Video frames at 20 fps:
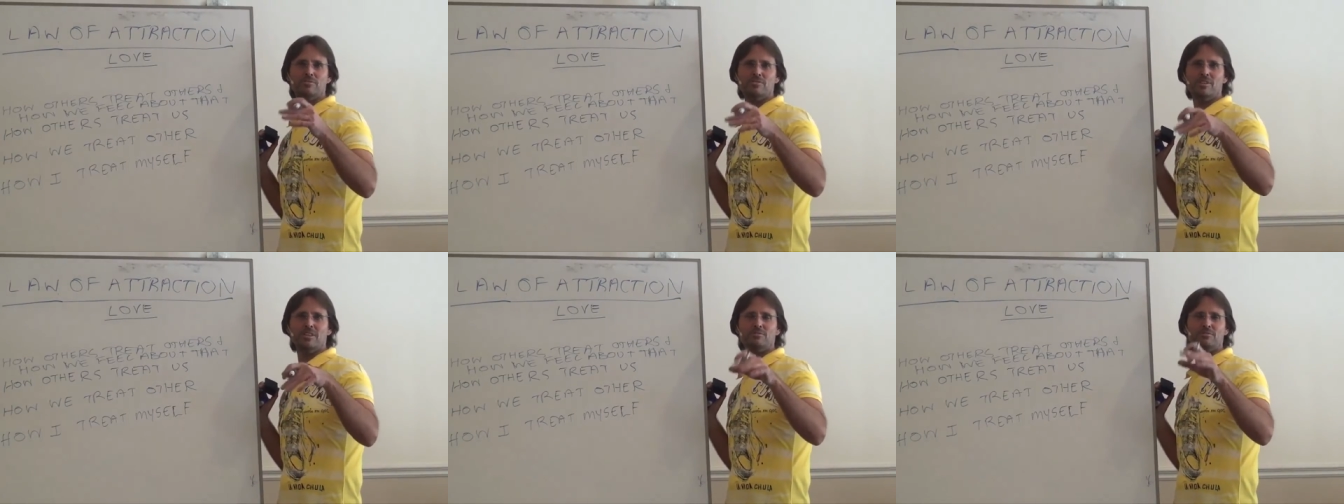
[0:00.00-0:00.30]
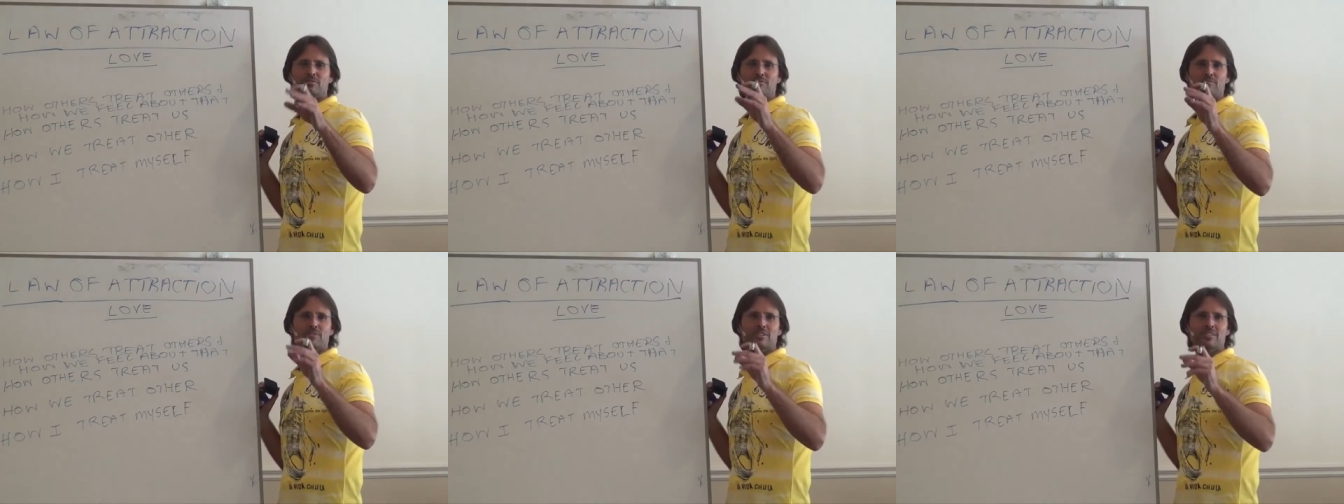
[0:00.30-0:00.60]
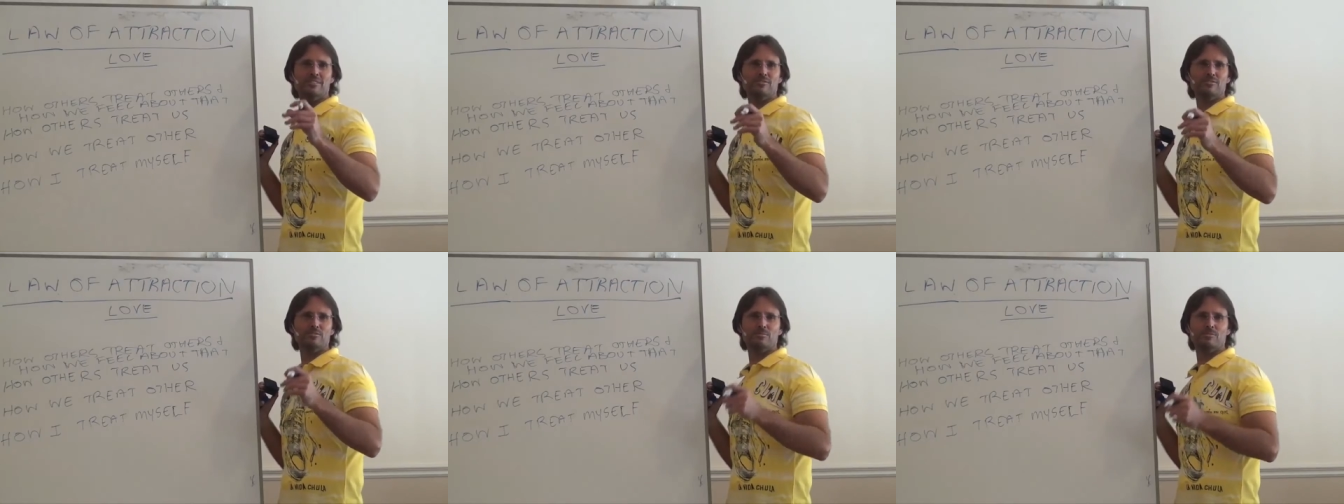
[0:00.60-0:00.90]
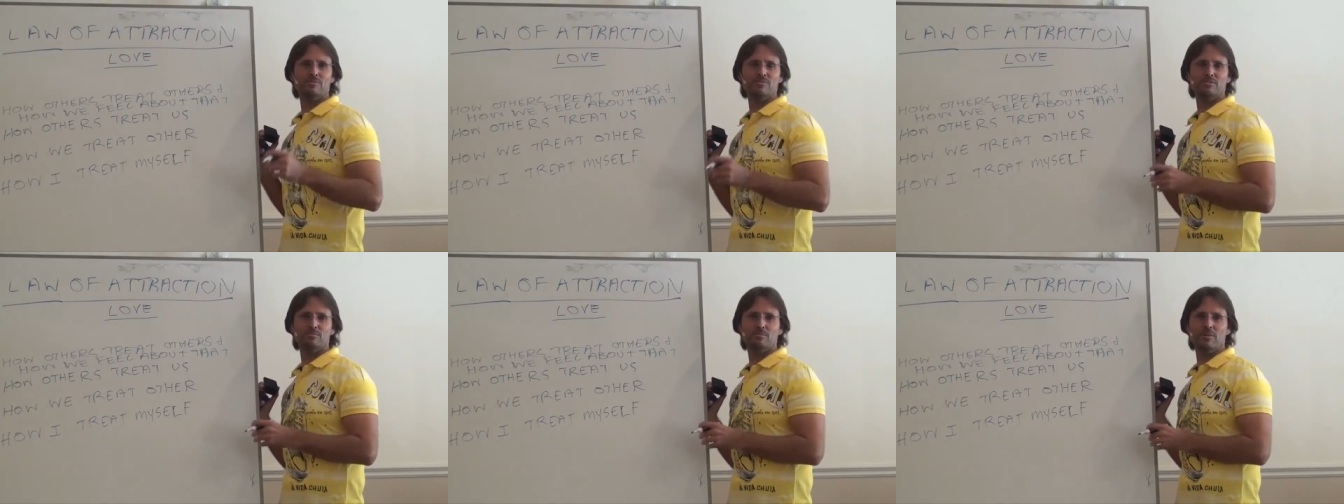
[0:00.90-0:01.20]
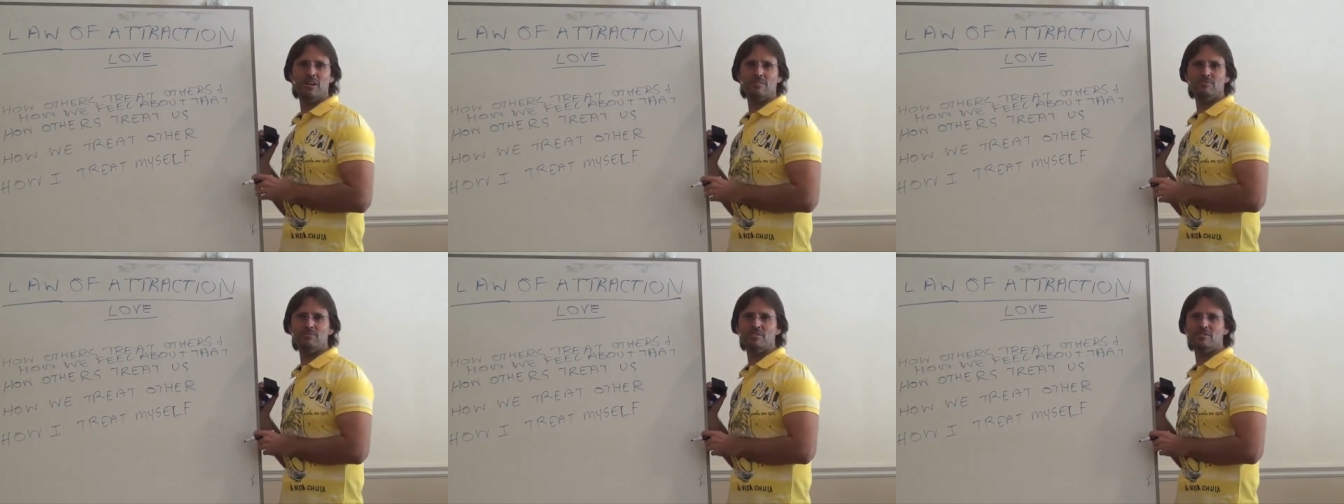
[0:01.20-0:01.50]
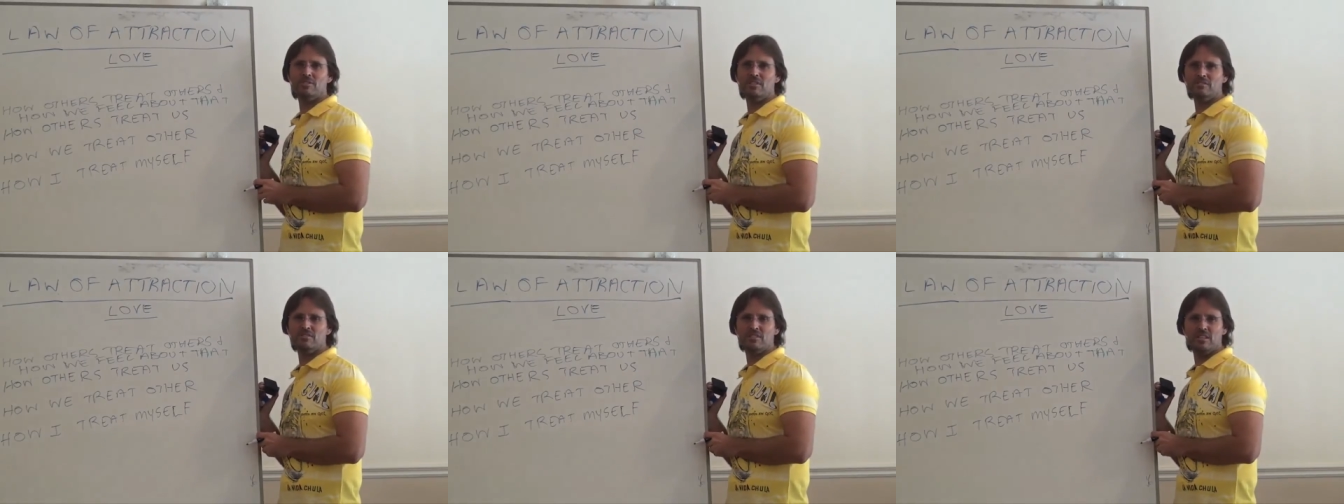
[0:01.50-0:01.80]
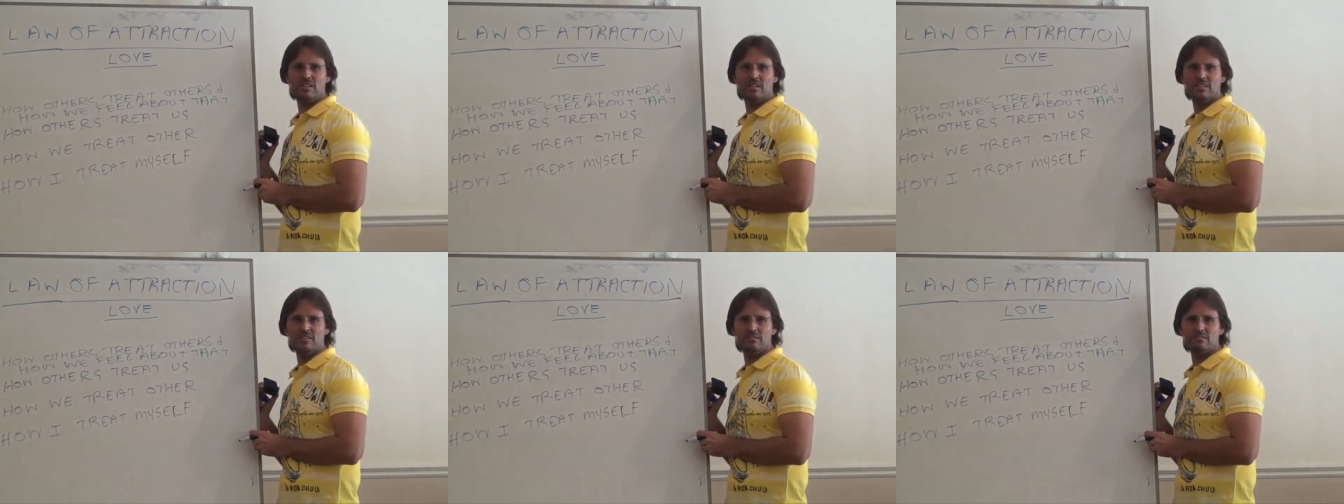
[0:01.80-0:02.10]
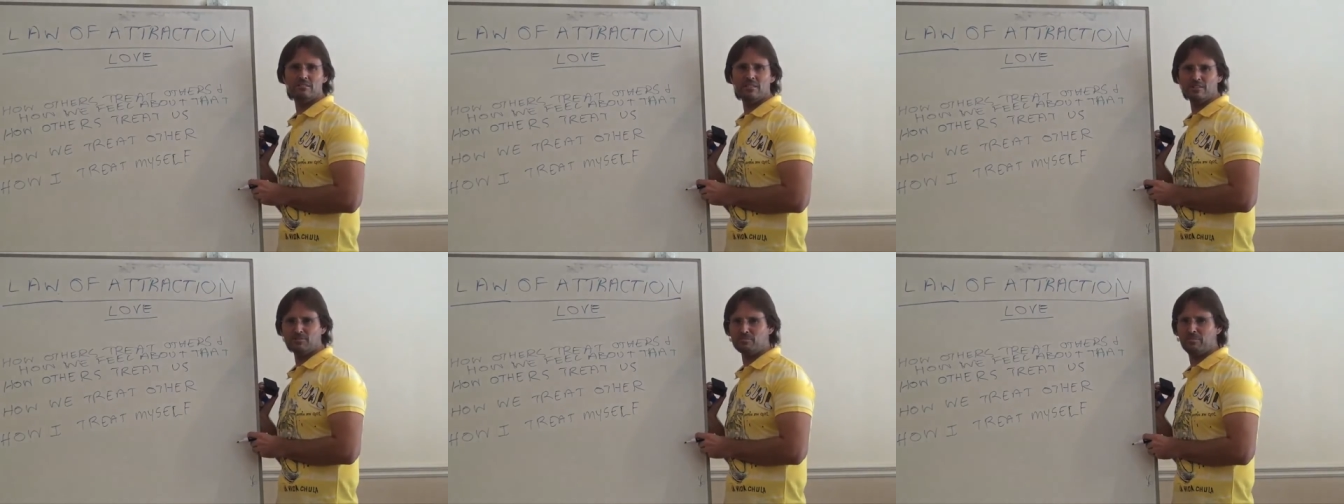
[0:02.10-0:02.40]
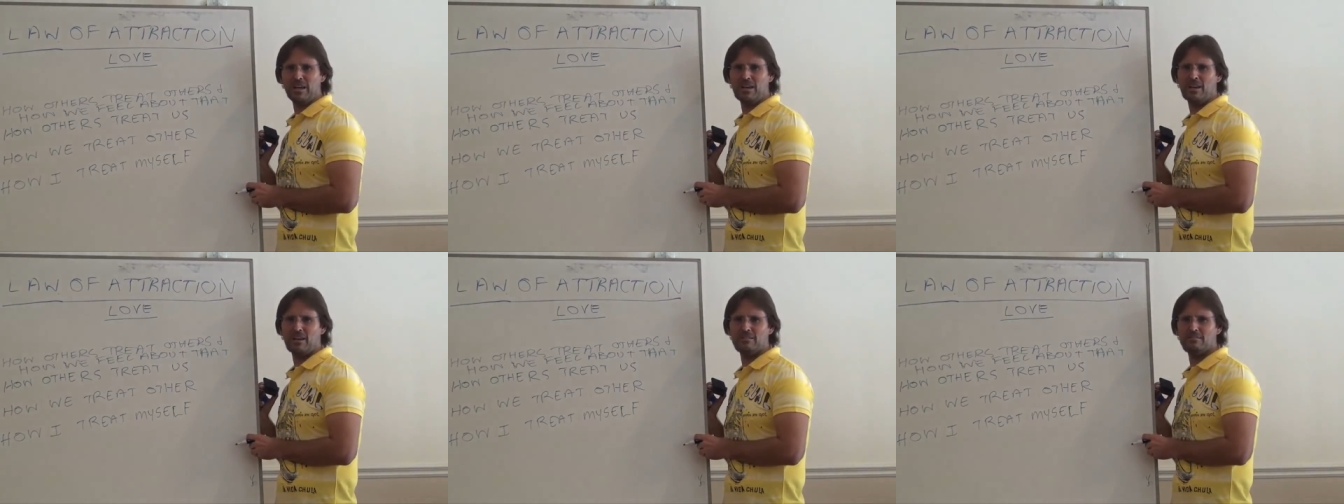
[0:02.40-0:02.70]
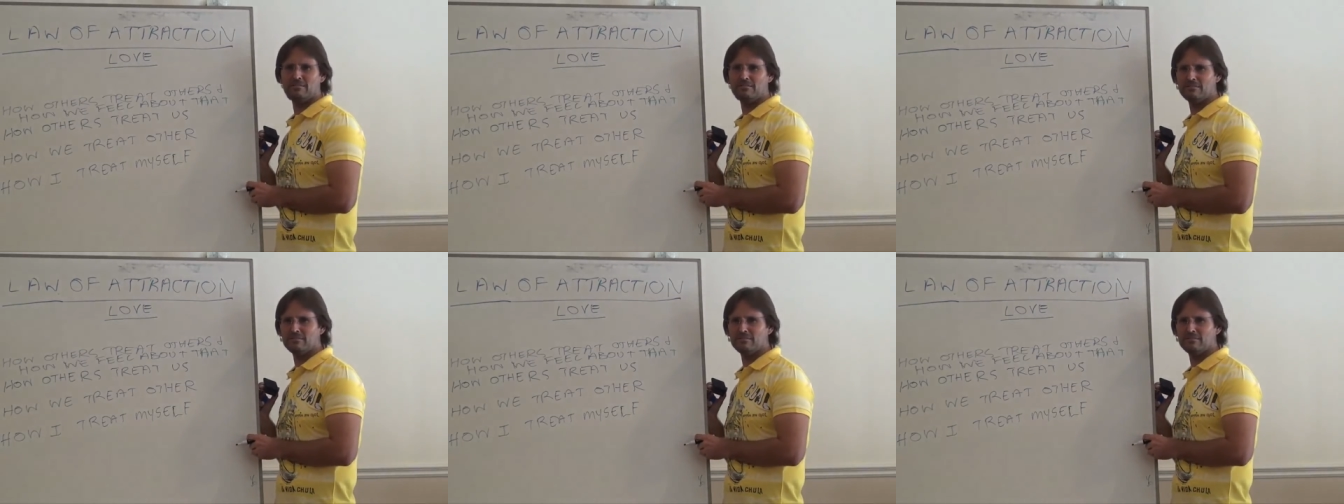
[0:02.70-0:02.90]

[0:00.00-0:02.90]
sexual feelings towards his wife. She says, That's bad.